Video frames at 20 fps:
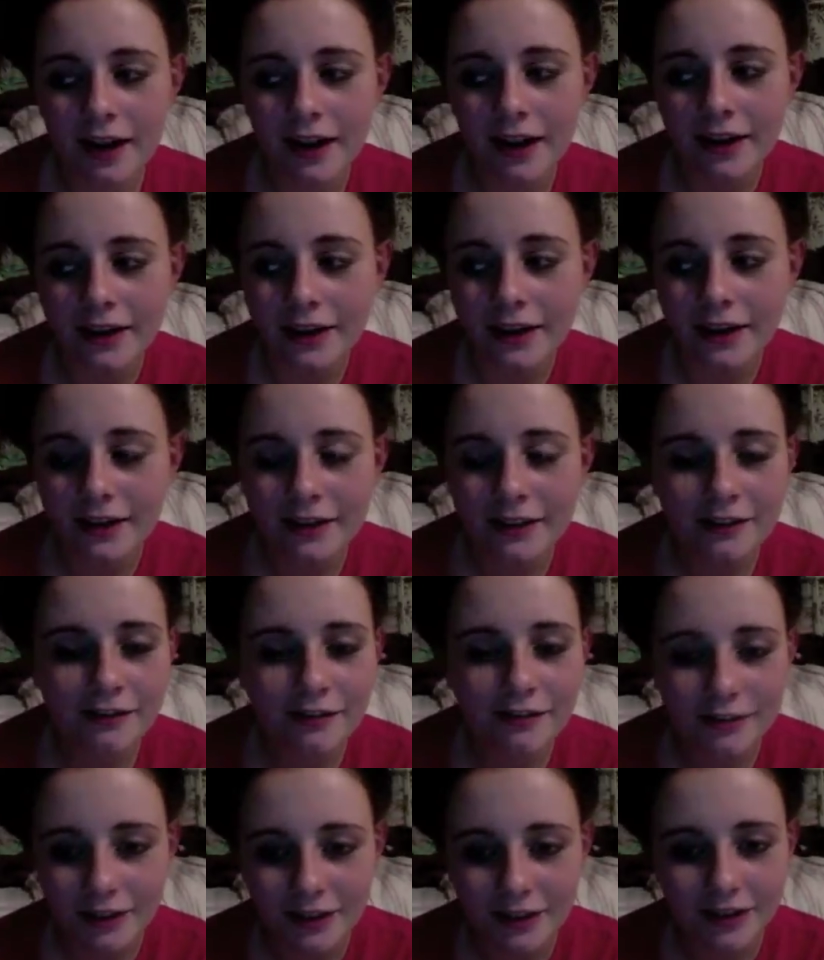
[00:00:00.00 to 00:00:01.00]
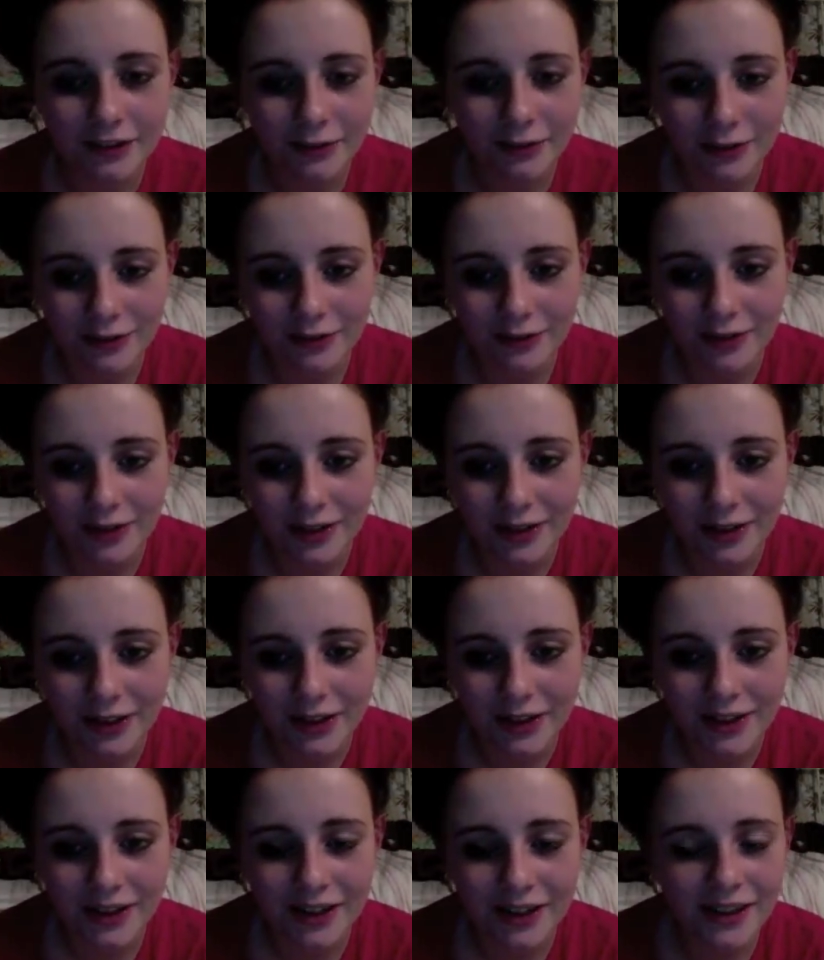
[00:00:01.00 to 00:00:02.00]
And that just really annoys me.
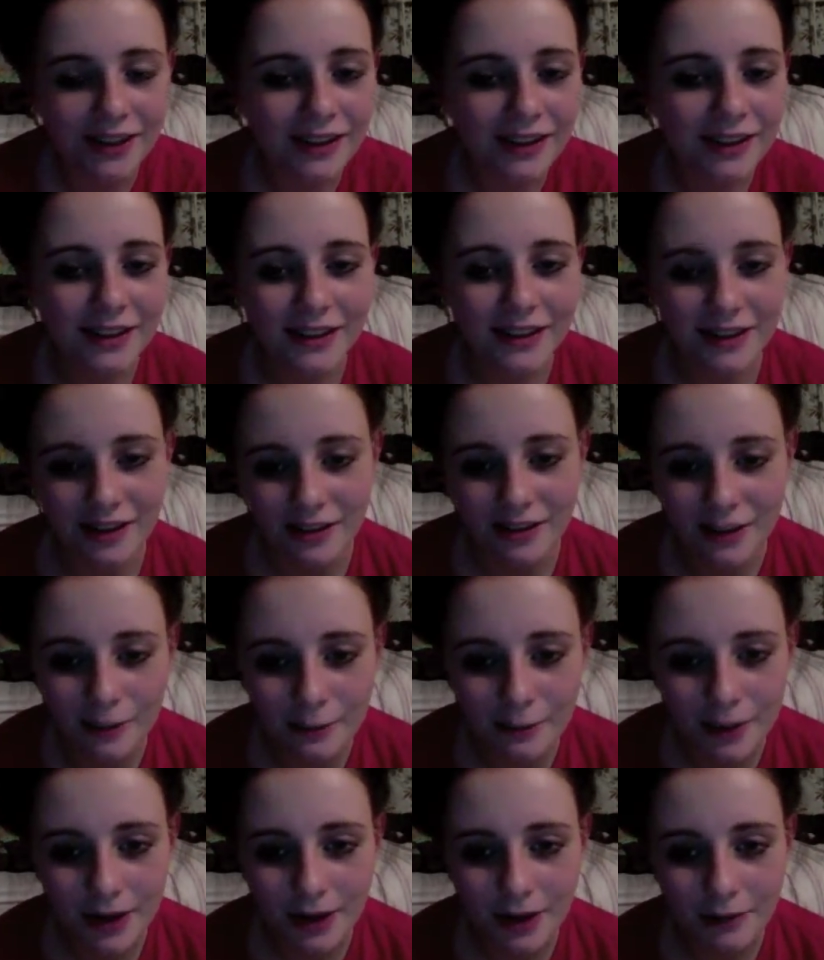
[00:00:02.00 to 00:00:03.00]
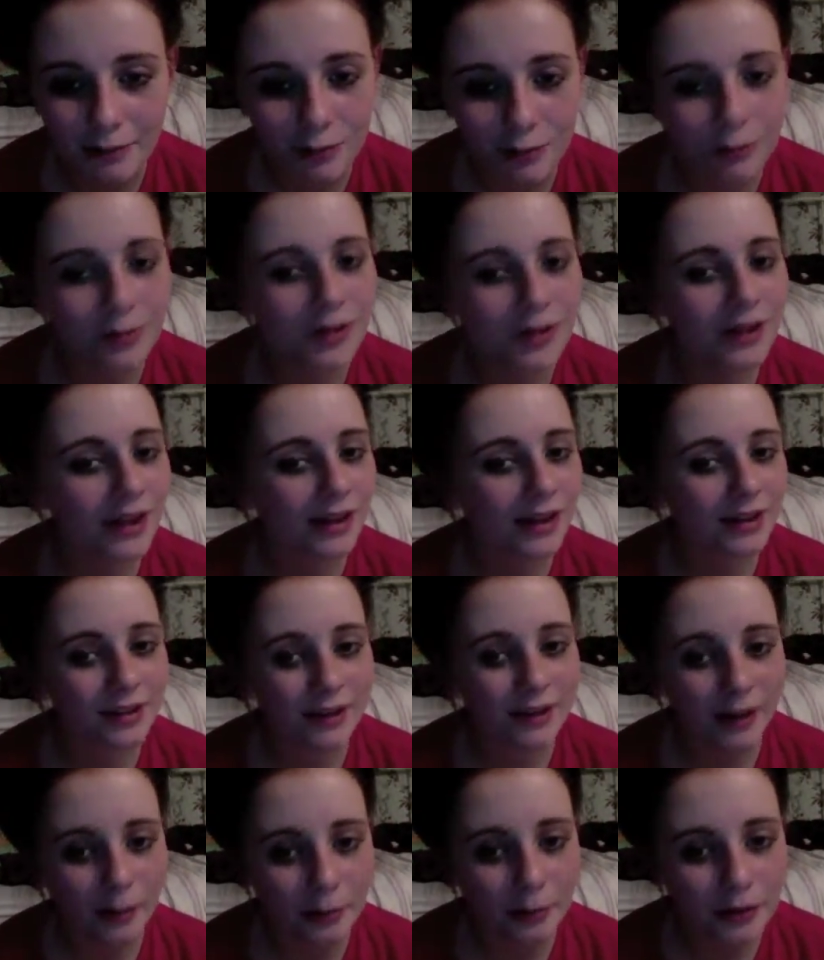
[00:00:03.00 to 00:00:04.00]
It doesn't sound that bad, but when it actually
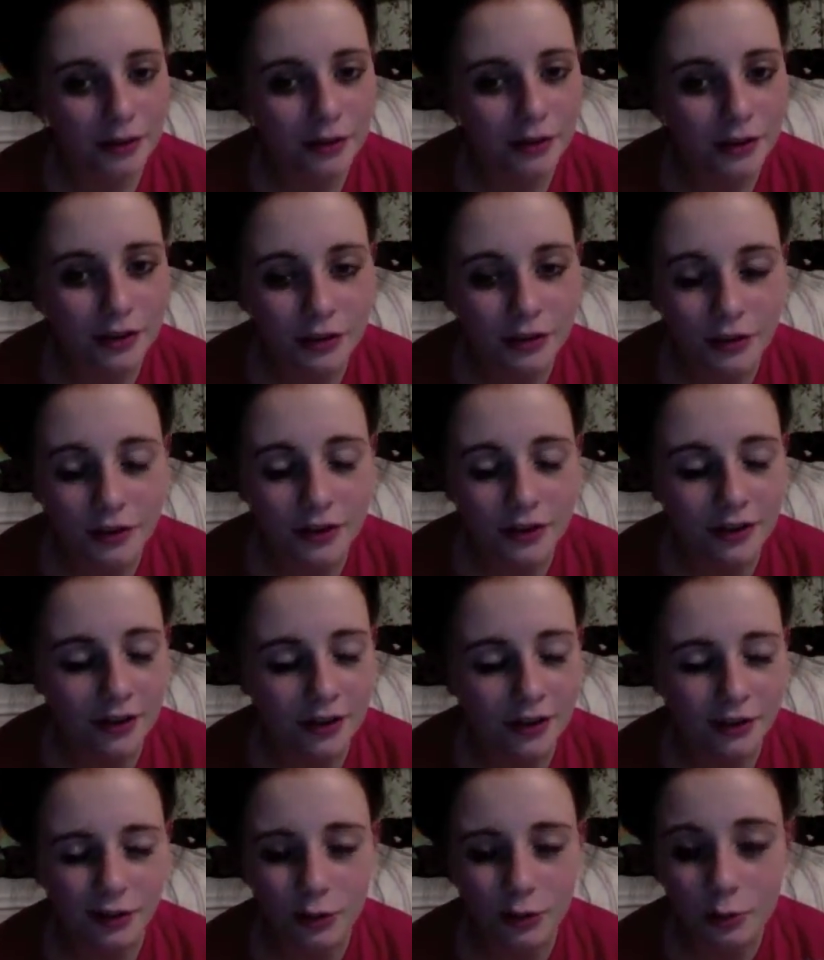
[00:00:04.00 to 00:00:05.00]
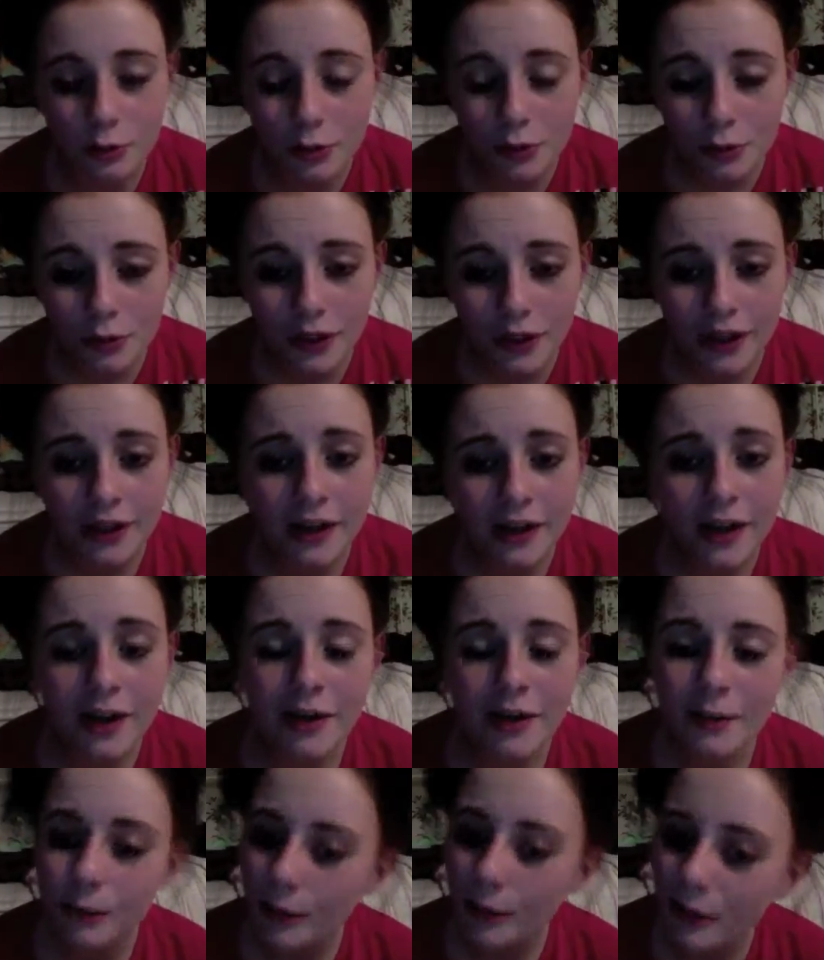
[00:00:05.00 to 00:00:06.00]
happens to you, you just get so annoyed
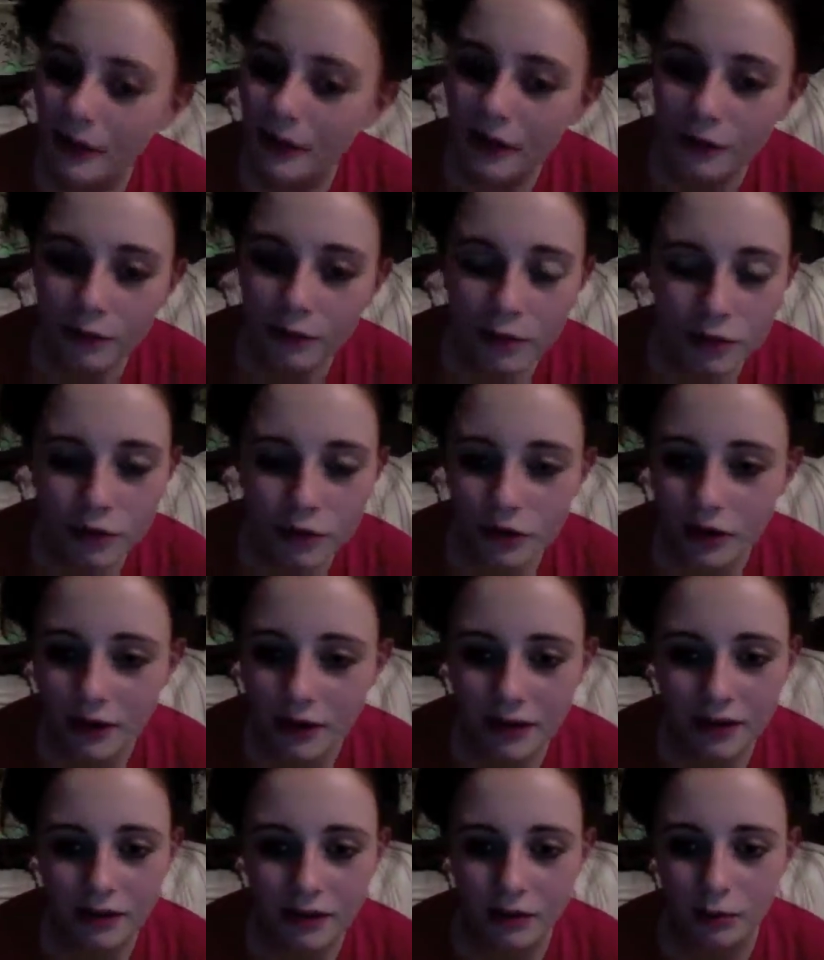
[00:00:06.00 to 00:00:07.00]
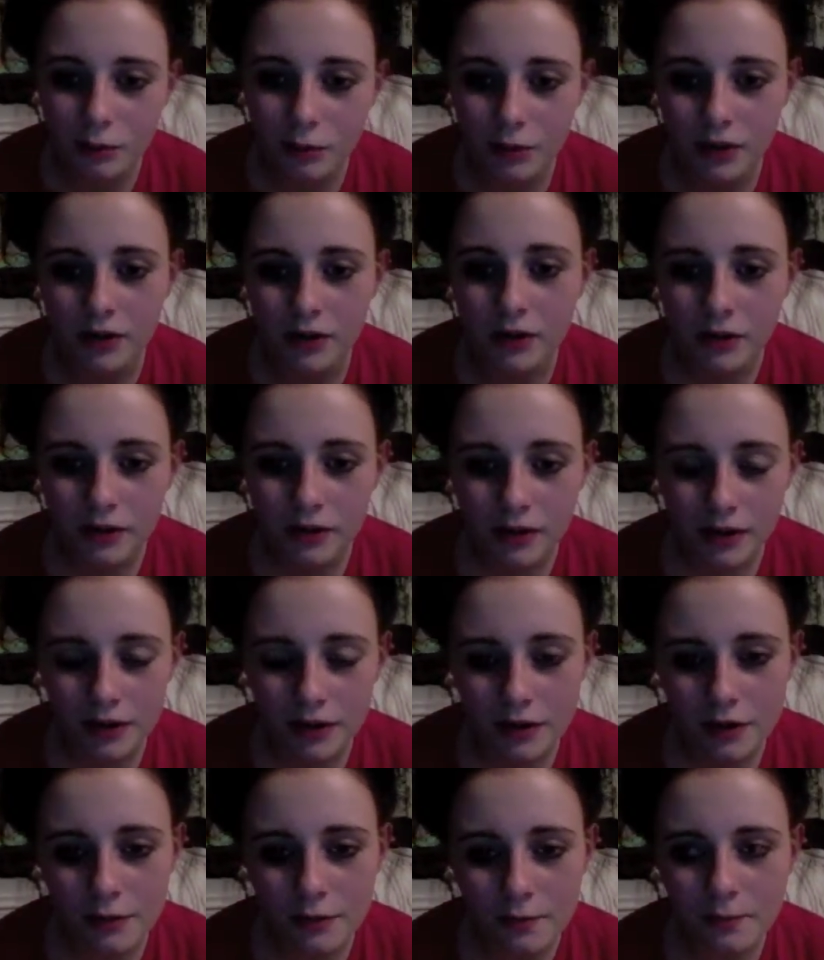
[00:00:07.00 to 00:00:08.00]
because everyone's trying to get somewhere, you
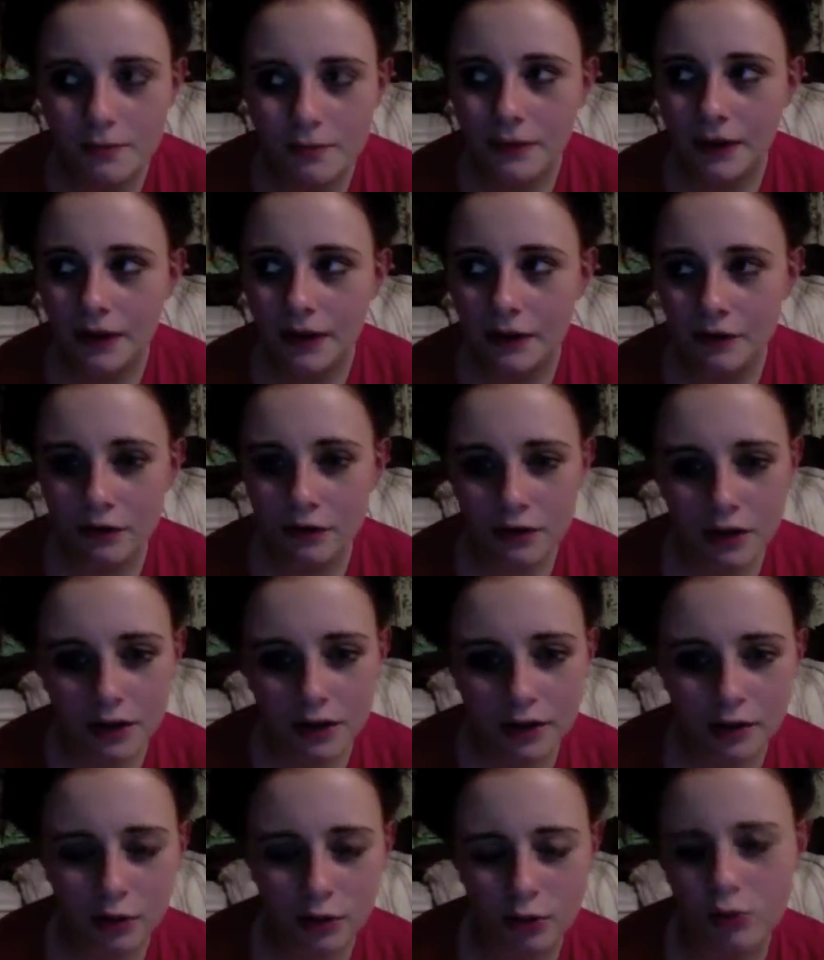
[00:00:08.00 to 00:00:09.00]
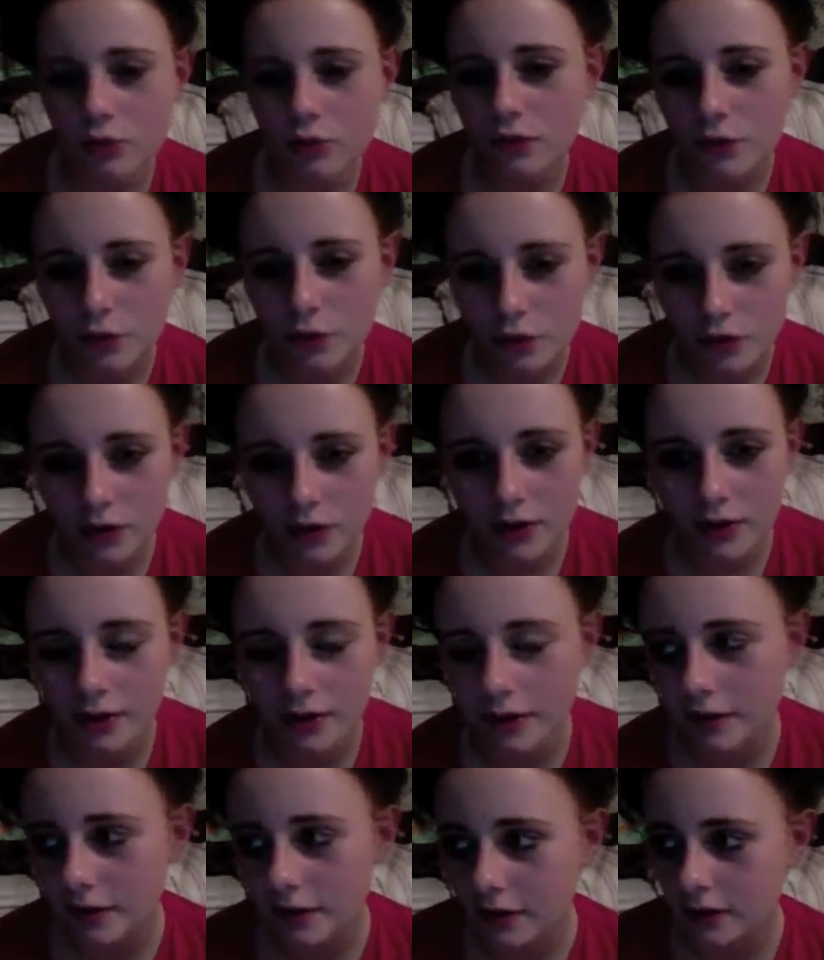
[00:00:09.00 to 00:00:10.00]
know? And if you're like in Oxford Street and there's